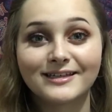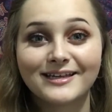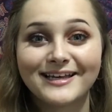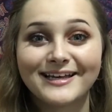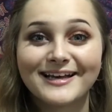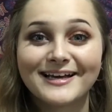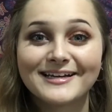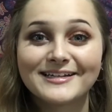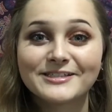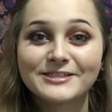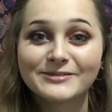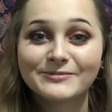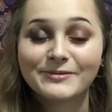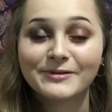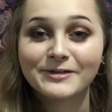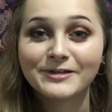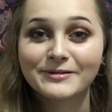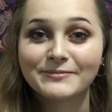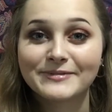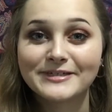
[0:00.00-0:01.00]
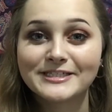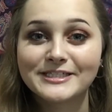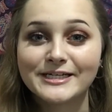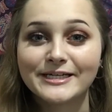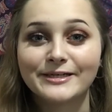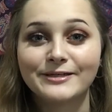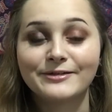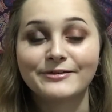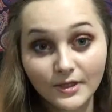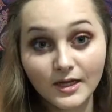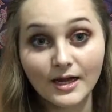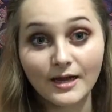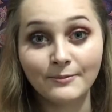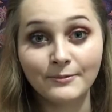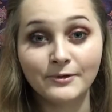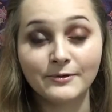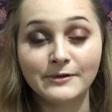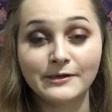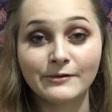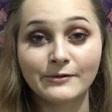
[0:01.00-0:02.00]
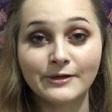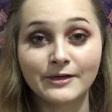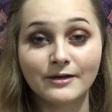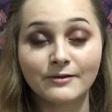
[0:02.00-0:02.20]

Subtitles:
Hey guys, welcome to my channel. I'm going to be doing